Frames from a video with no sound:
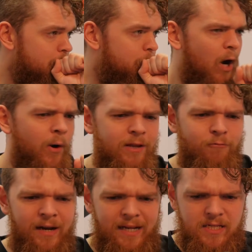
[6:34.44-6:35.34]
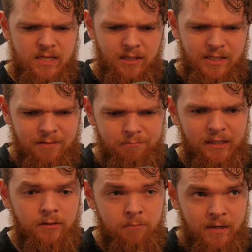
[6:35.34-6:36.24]
But only really started to
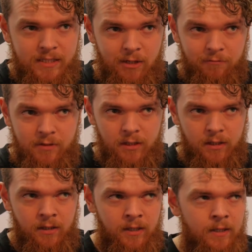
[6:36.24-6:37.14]
build myself as a